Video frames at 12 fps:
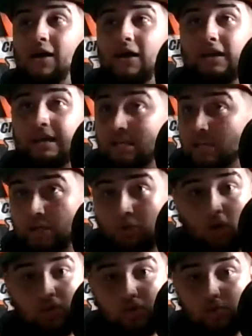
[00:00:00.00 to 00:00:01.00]
he
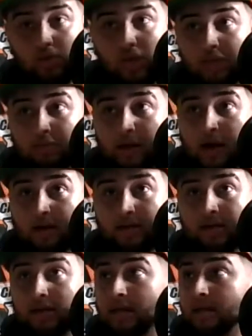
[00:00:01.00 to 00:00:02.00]
also rolled out the
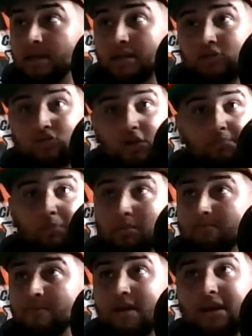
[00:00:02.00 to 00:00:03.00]
pocket and he tried to pump
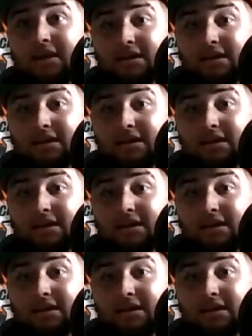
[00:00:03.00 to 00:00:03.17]
fake,